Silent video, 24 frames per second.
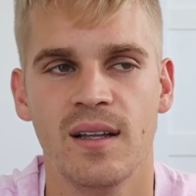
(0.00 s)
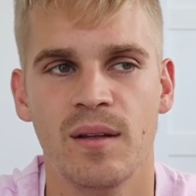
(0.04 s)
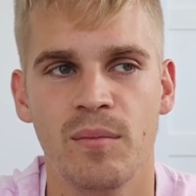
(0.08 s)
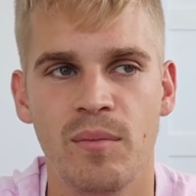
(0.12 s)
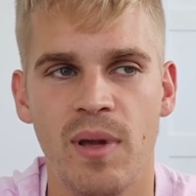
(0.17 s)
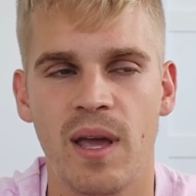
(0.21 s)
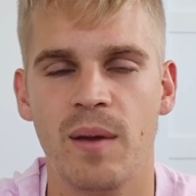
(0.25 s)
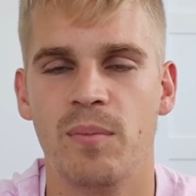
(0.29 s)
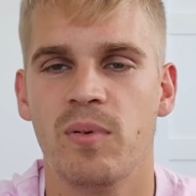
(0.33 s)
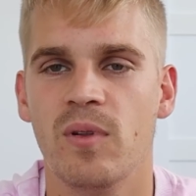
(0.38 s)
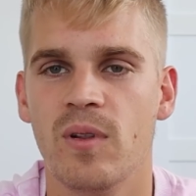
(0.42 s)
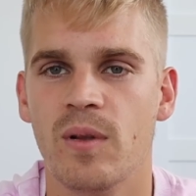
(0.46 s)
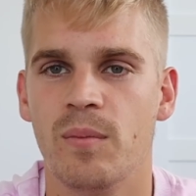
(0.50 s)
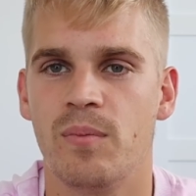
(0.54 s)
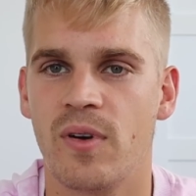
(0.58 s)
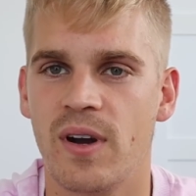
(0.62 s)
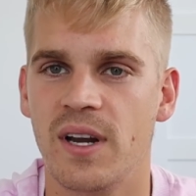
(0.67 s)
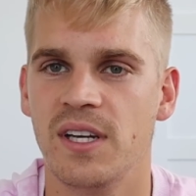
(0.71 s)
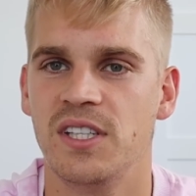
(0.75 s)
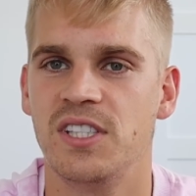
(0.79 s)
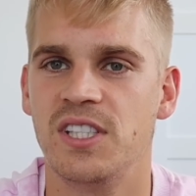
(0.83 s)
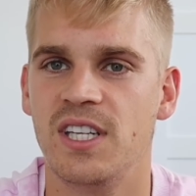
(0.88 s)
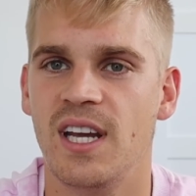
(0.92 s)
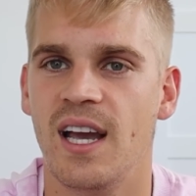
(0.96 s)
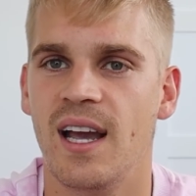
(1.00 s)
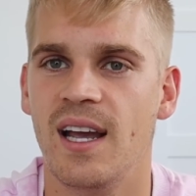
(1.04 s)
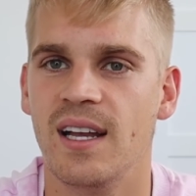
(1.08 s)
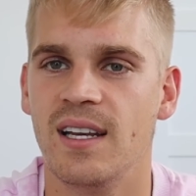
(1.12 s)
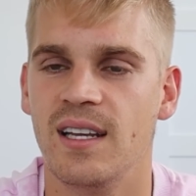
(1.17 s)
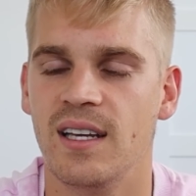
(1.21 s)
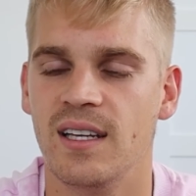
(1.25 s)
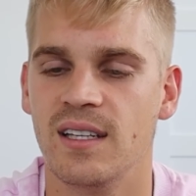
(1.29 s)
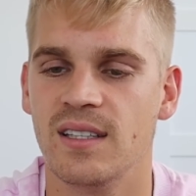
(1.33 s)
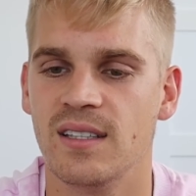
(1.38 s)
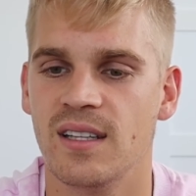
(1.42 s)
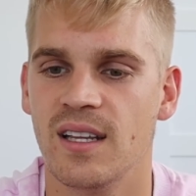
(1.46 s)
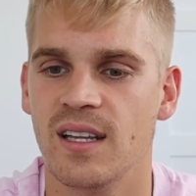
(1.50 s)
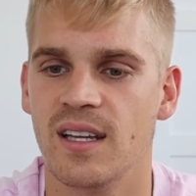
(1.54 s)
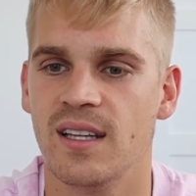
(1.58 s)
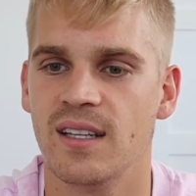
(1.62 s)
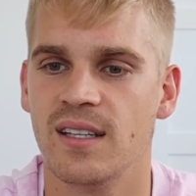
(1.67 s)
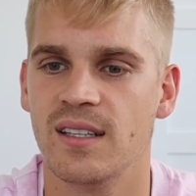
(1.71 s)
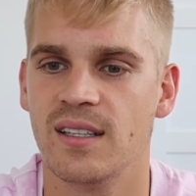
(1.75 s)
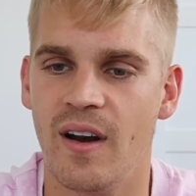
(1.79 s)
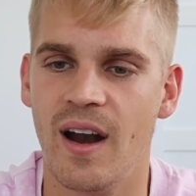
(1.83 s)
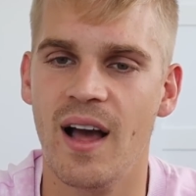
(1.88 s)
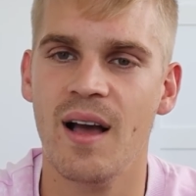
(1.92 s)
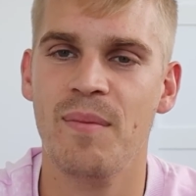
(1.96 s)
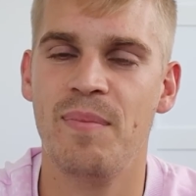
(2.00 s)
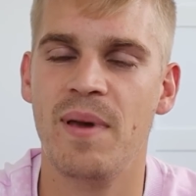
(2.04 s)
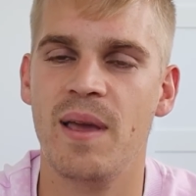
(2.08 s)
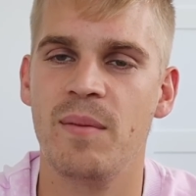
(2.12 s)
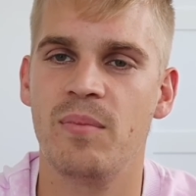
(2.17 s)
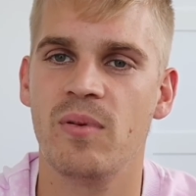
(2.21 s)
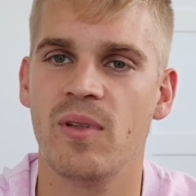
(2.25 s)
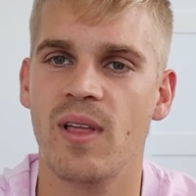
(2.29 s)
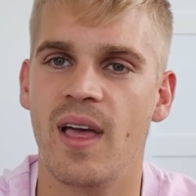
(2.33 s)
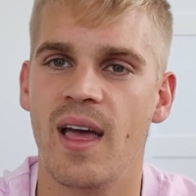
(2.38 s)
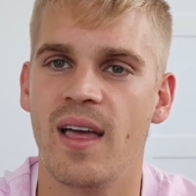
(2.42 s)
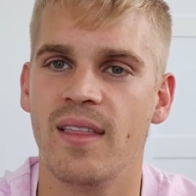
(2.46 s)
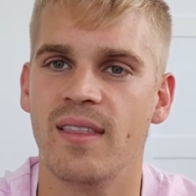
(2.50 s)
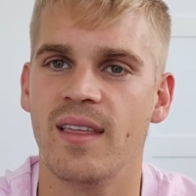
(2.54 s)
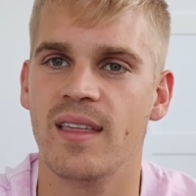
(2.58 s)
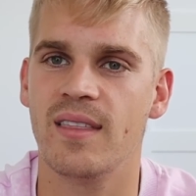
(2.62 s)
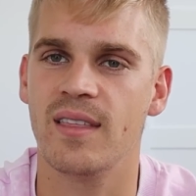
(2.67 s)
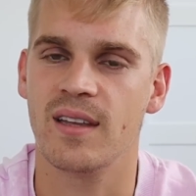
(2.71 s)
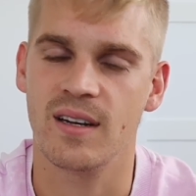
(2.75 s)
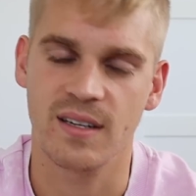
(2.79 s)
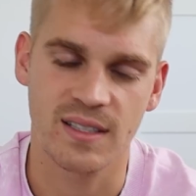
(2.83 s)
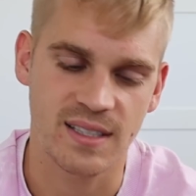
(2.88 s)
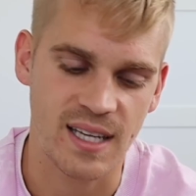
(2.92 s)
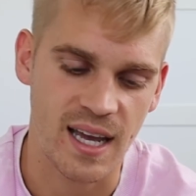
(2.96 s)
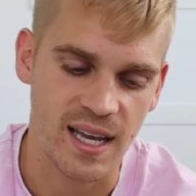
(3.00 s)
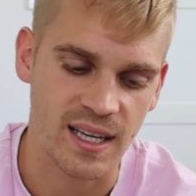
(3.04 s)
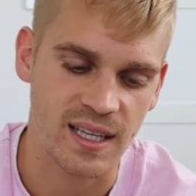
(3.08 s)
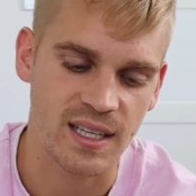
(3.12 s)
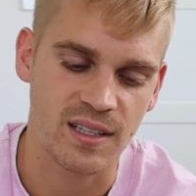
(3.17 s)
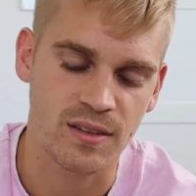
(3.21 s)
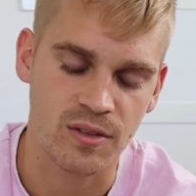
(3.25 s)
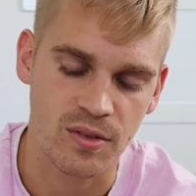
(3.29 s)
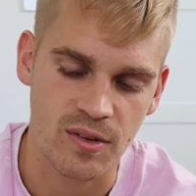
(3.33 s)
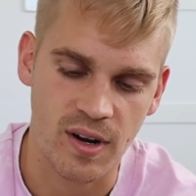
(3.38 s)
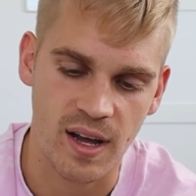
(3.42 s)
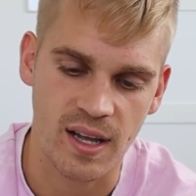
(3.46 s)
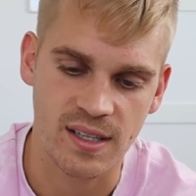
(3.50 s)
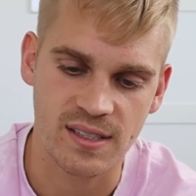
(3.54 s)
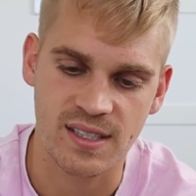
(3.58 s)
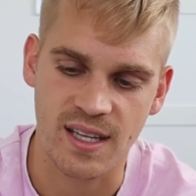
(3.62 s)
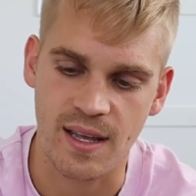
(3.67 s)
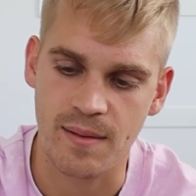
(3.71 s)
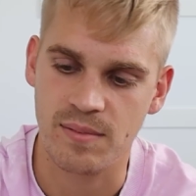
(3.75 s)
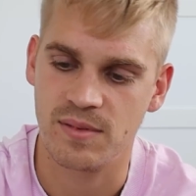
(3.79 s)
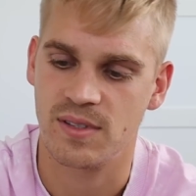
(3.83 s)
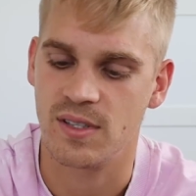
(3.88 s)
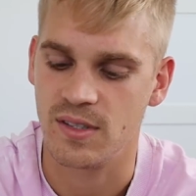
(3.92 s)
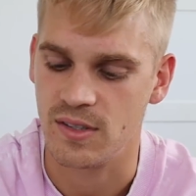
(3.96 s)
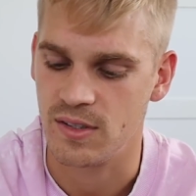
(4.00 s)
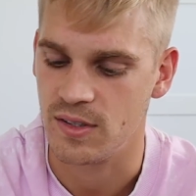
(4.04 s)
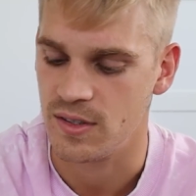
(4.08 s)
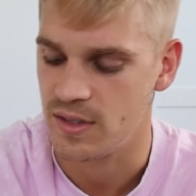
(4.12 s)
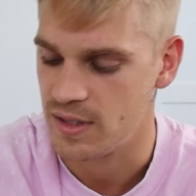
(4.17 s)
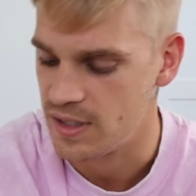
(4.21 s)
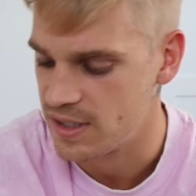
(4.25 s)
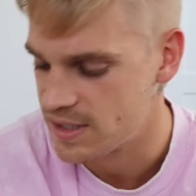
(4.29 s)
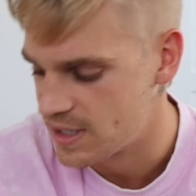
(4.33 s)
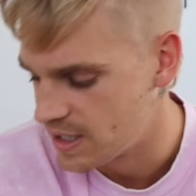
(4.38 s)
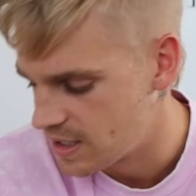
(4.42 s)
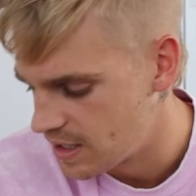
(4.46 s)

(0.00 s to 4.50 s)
people appreciating that there are people out there that are taking the right steps to do this.